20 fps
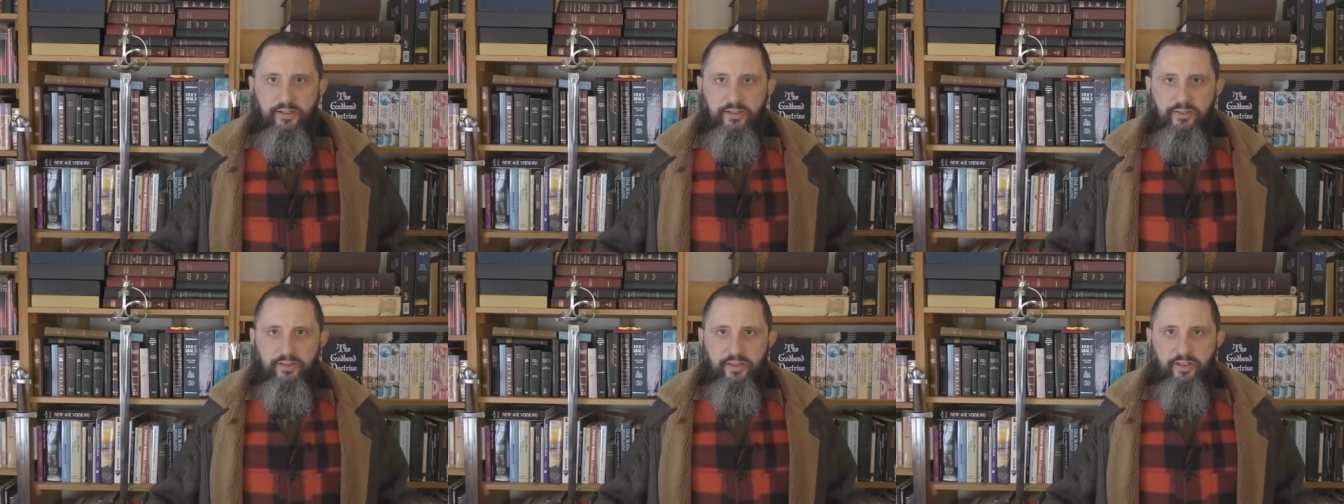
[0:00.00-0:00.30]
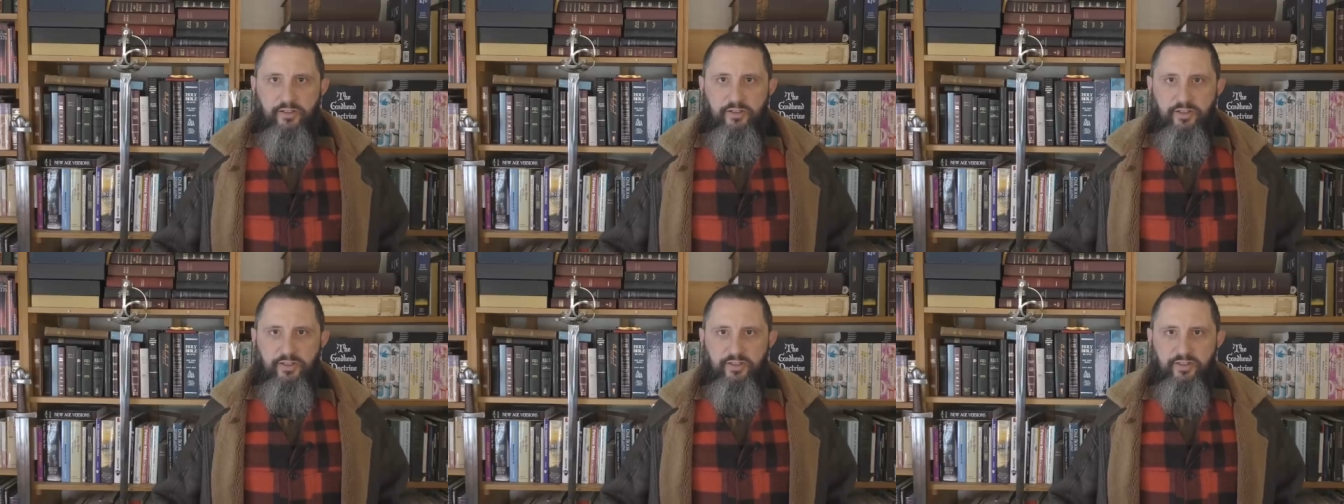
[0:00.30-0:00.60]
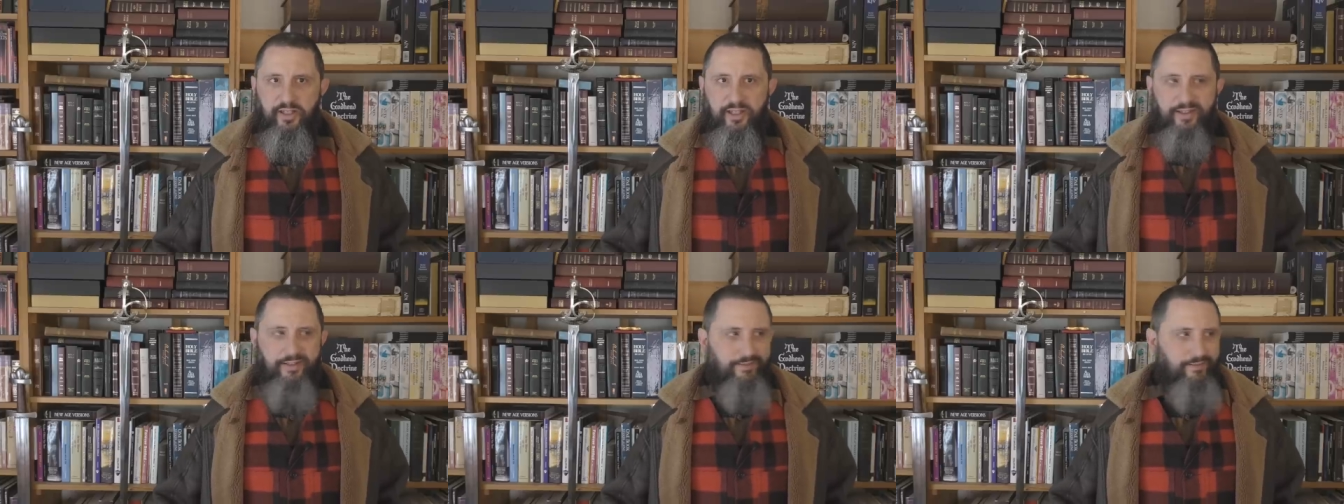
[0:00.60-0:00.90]
So they're
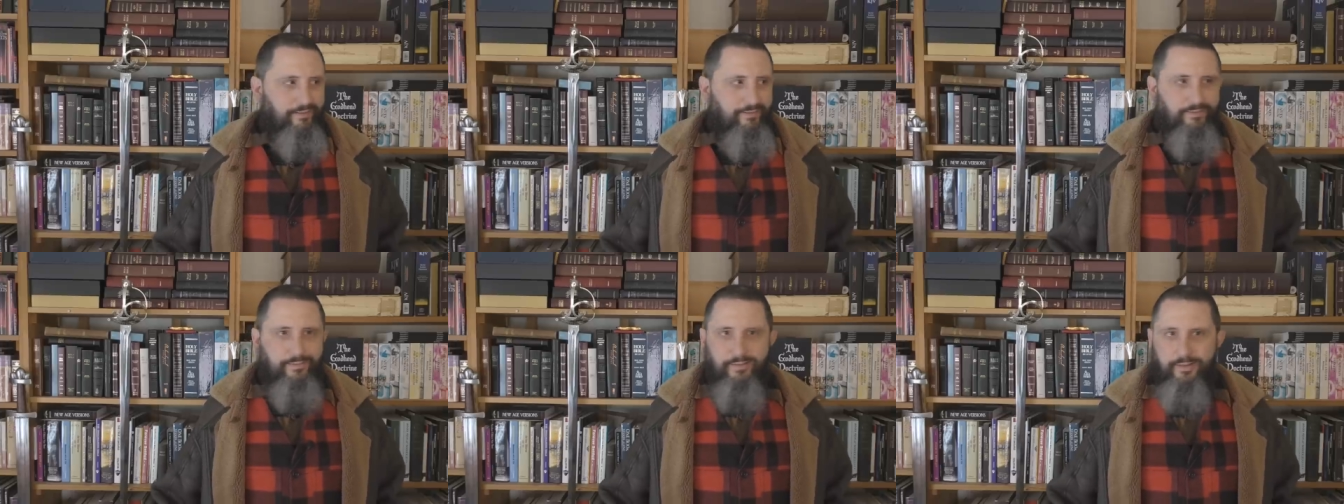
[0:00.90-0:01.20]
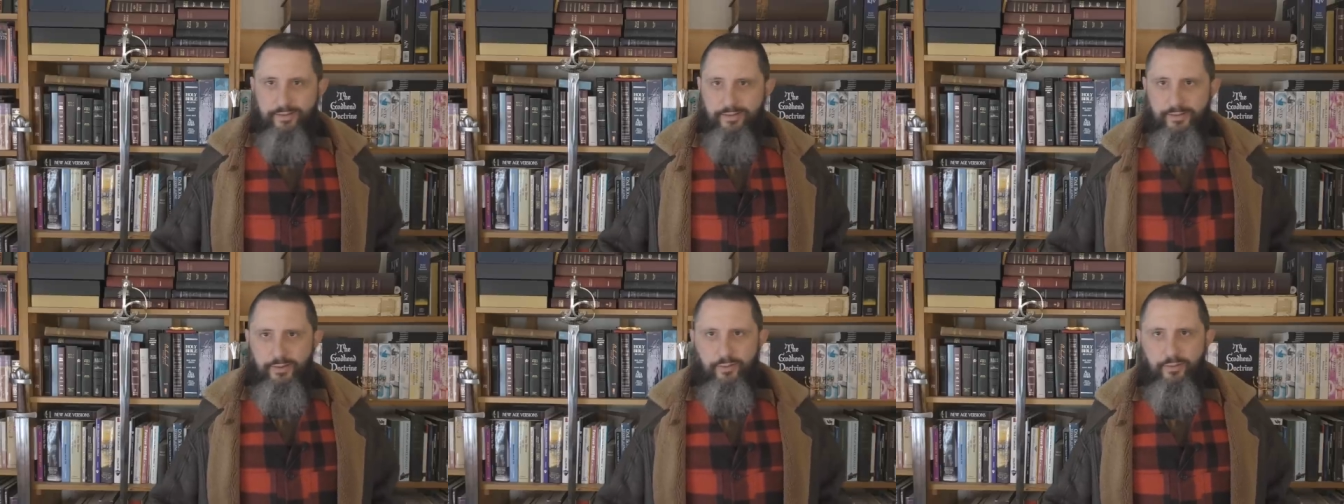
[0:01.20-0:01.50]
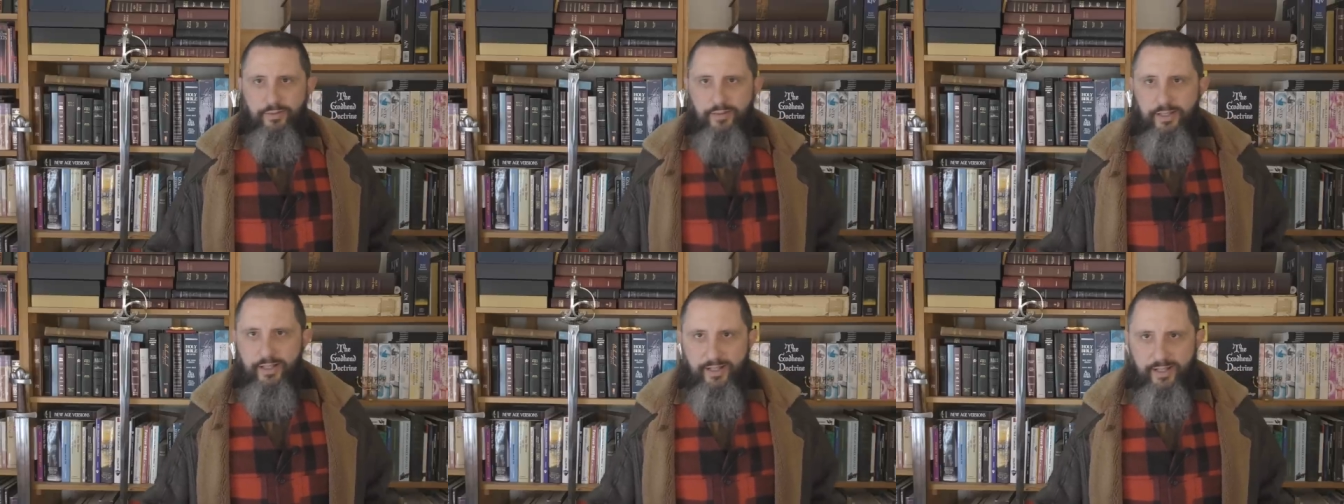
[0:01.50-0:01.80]
just saying there's
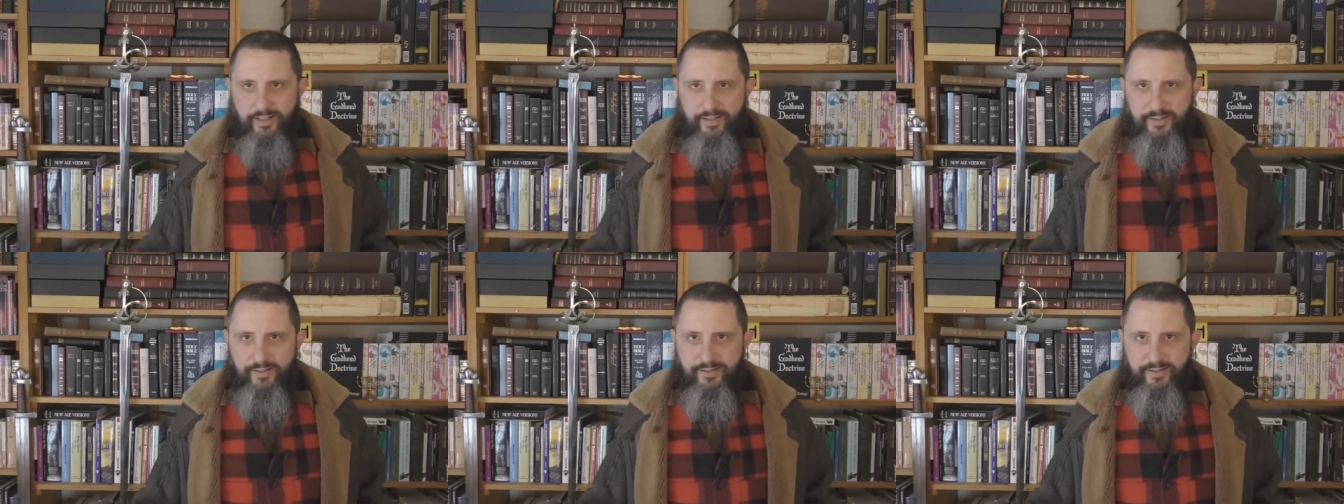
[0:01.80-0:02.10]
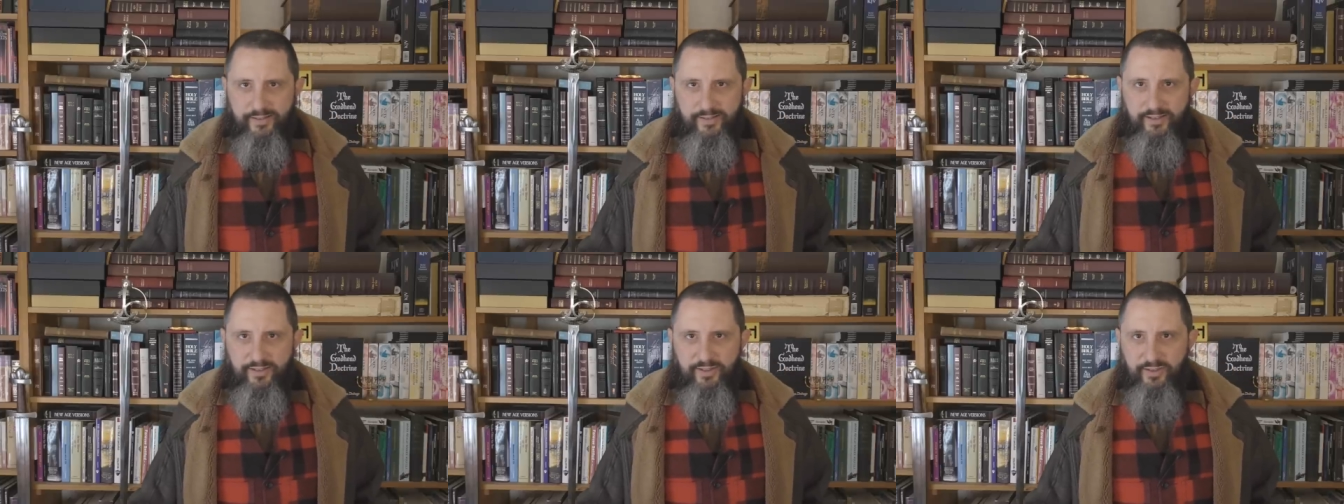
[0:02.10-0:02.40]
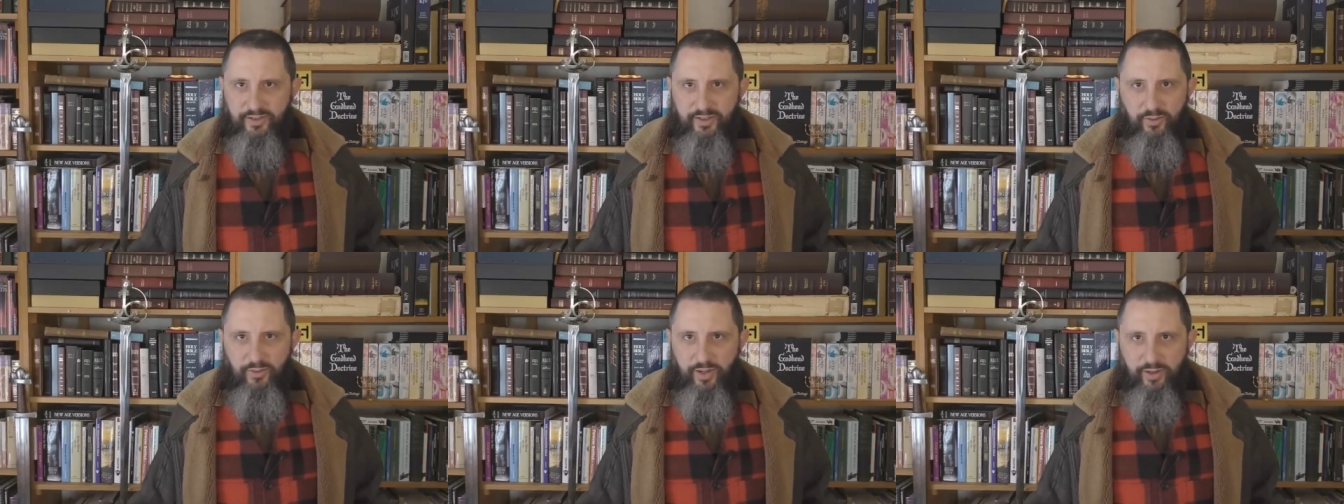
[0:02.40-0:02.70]
no God. Let's
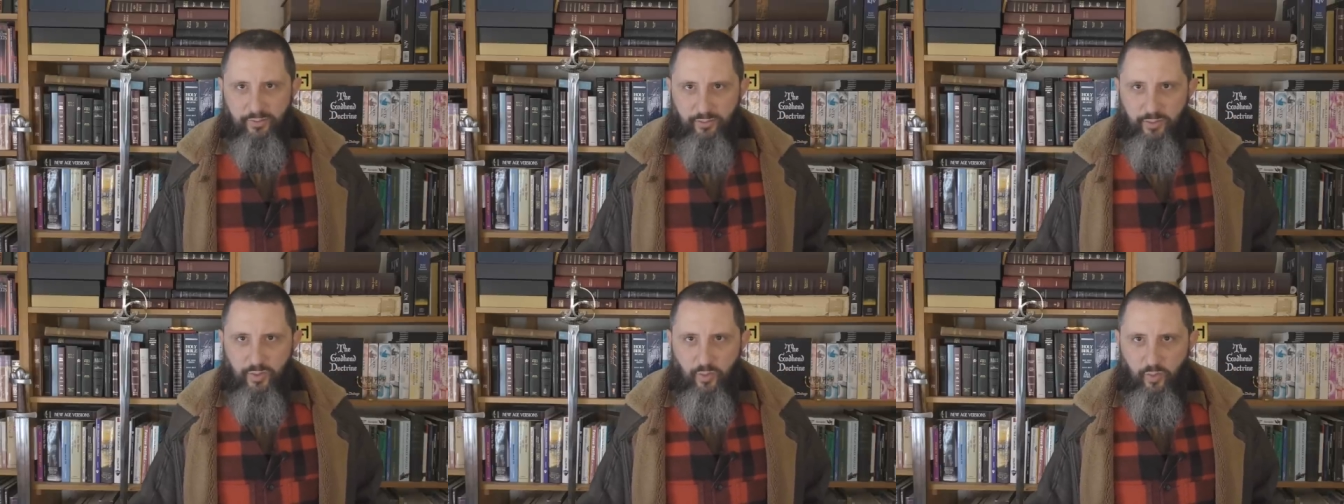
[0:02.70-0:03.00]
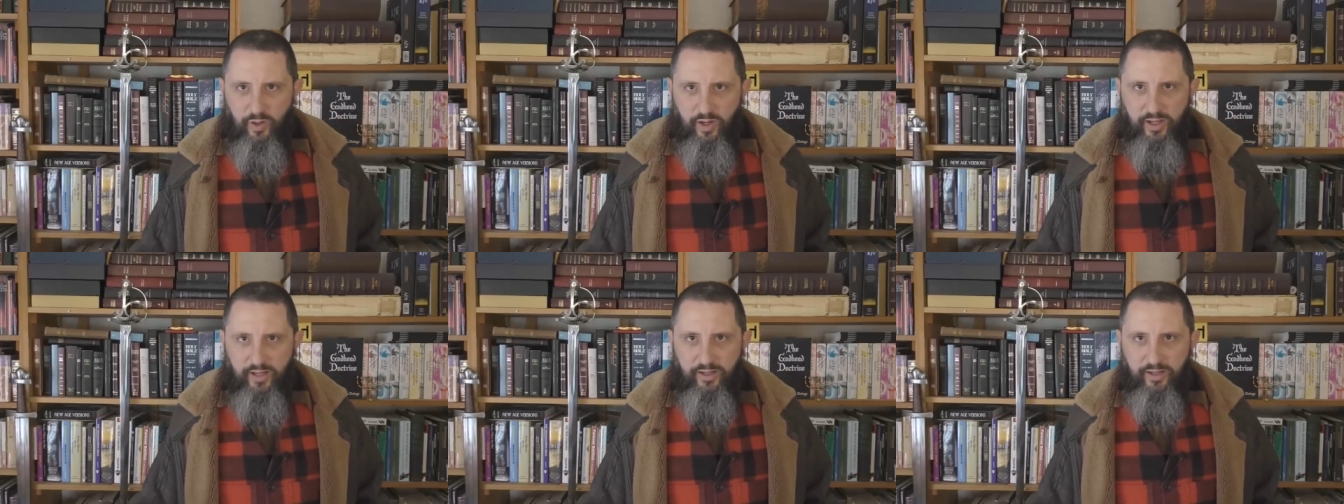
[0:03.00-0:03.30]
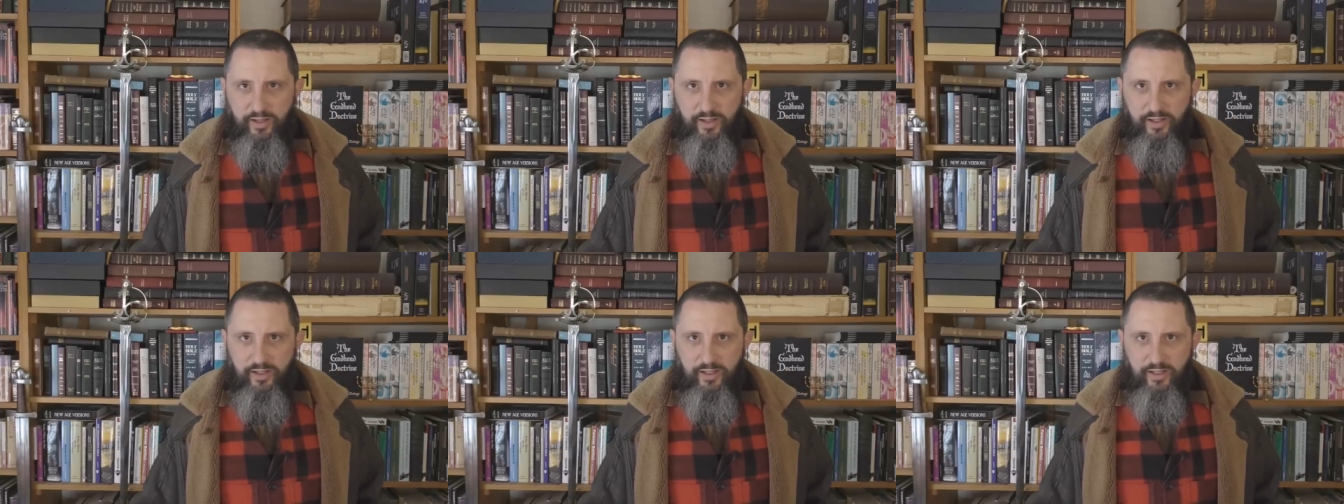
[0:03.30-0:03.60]
just do whatever we want.